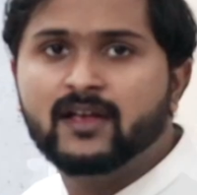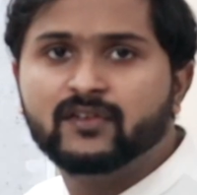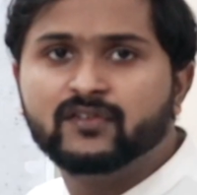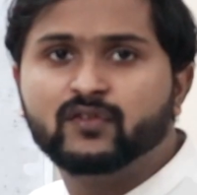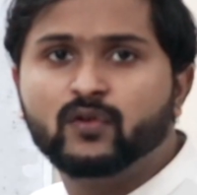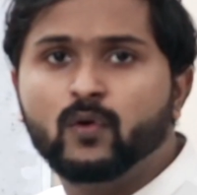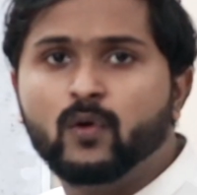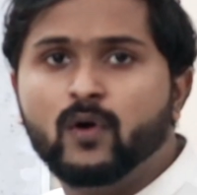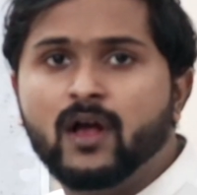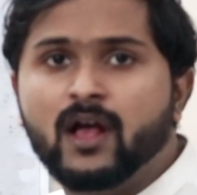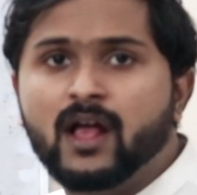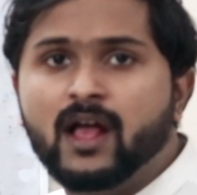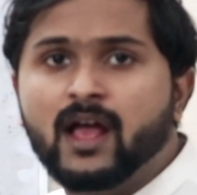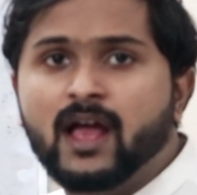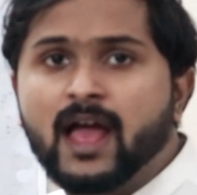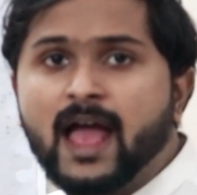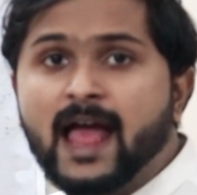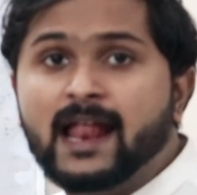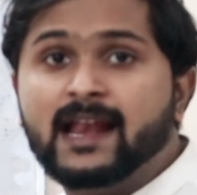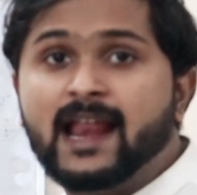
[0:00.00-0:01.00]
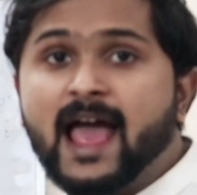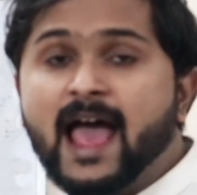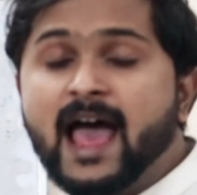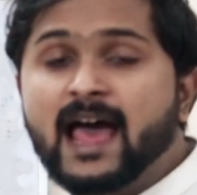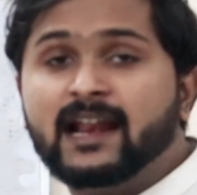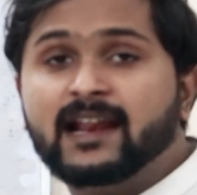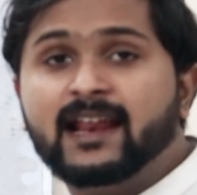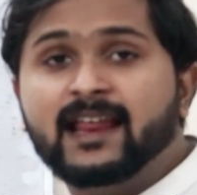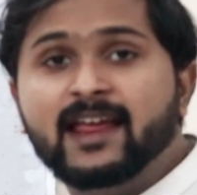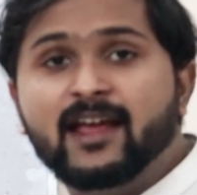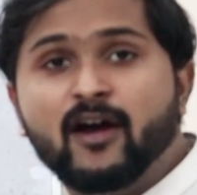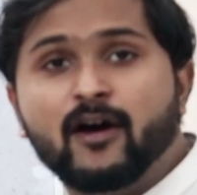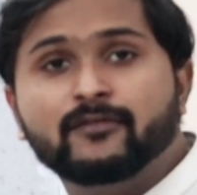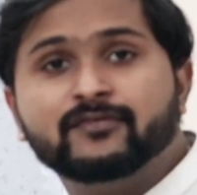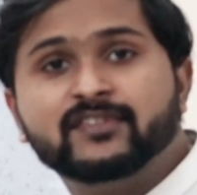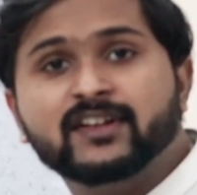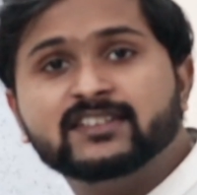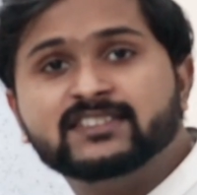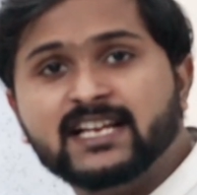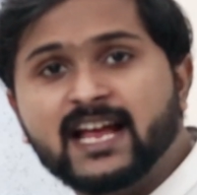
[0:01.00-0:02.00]
So an array of
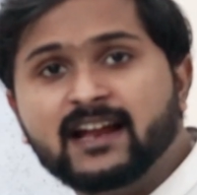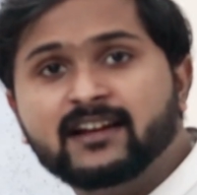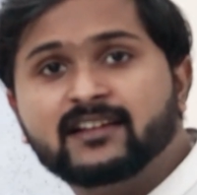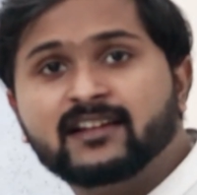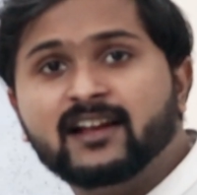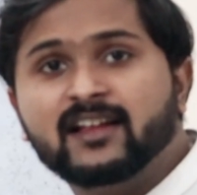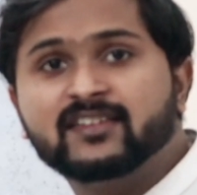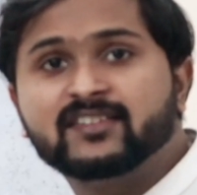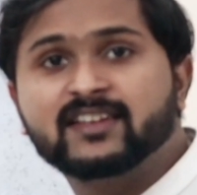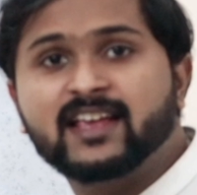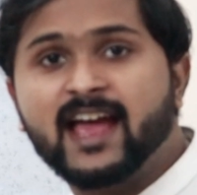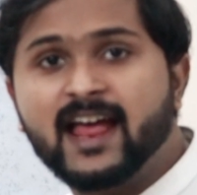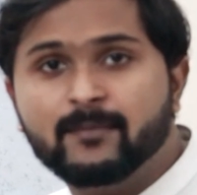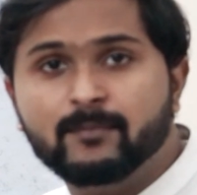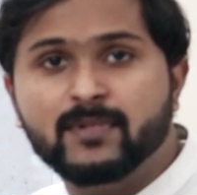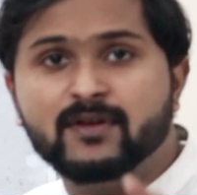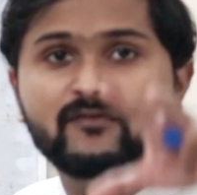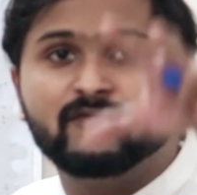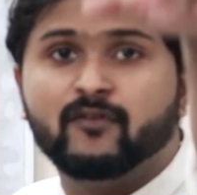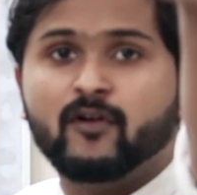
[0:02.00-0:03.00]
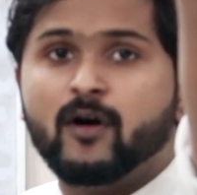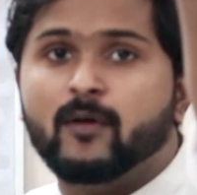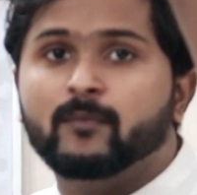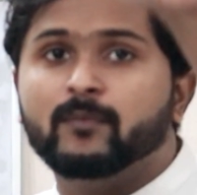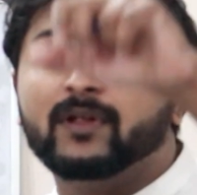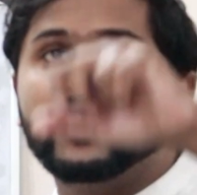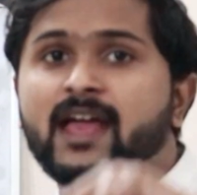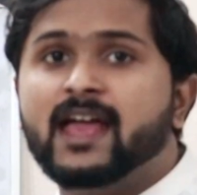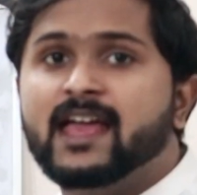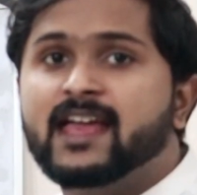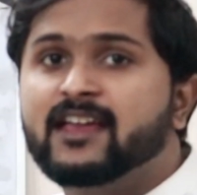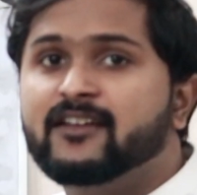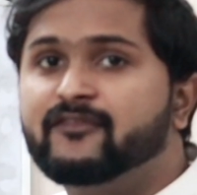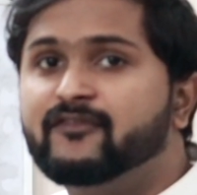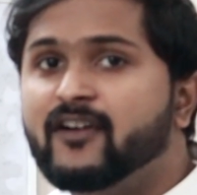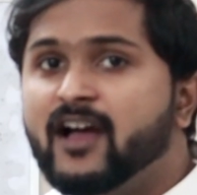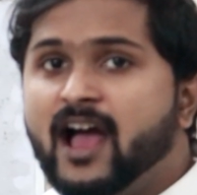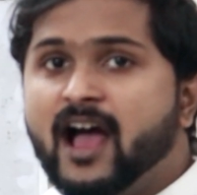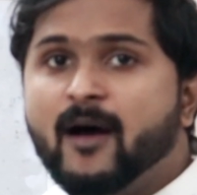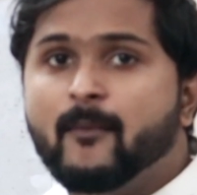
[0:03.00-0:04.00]
such antennas can be formed
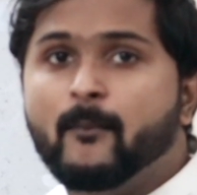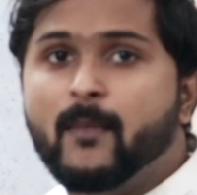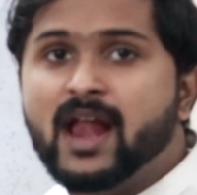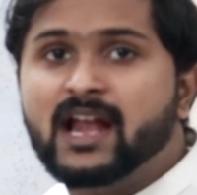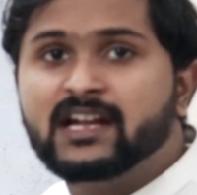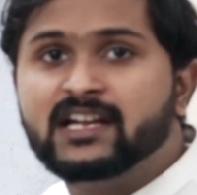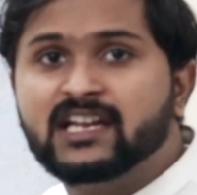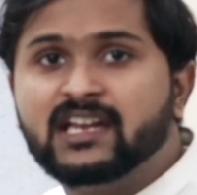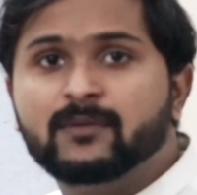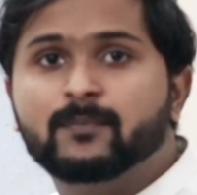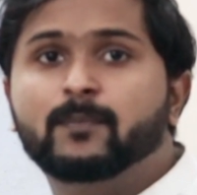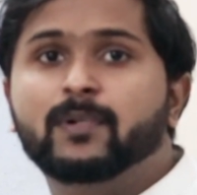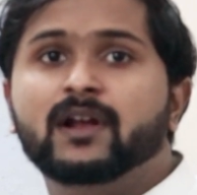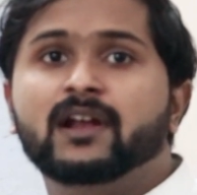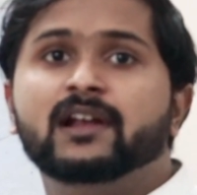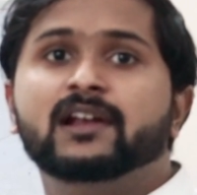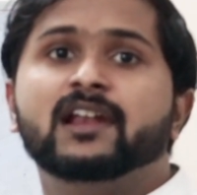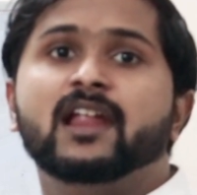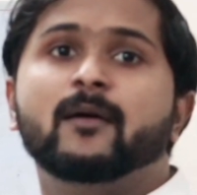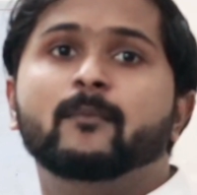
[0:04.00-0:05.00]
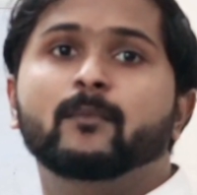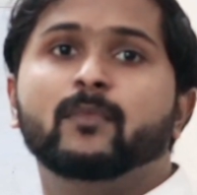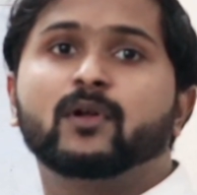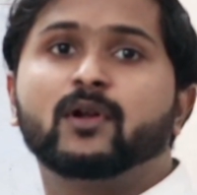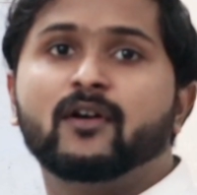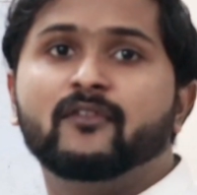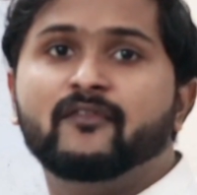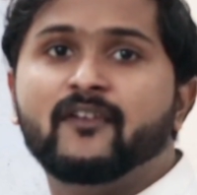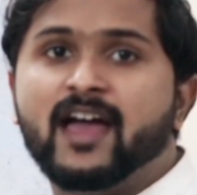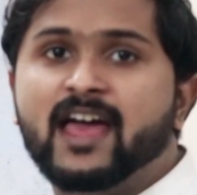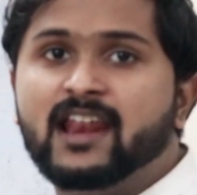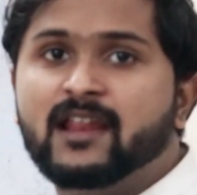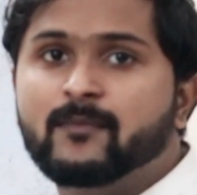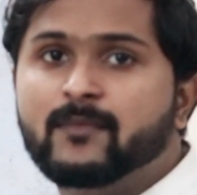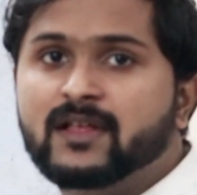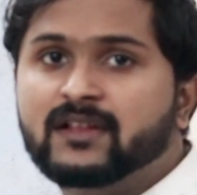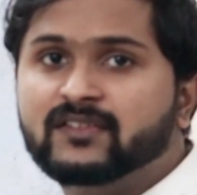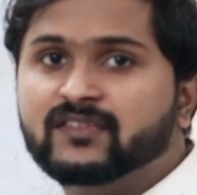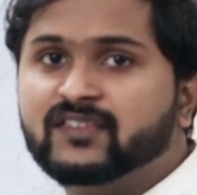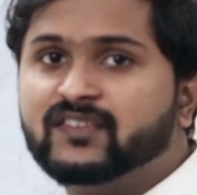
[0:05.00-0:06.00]
if a multiple number of
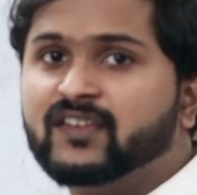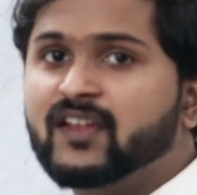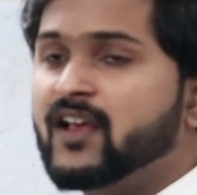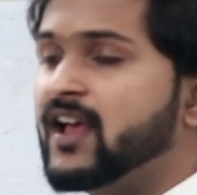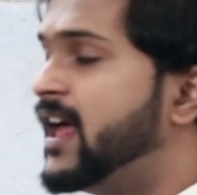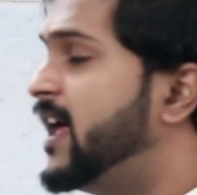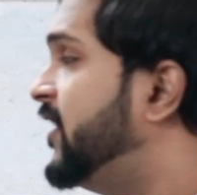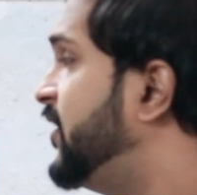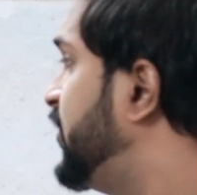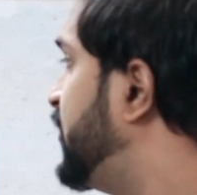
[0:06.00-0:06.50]
elements, that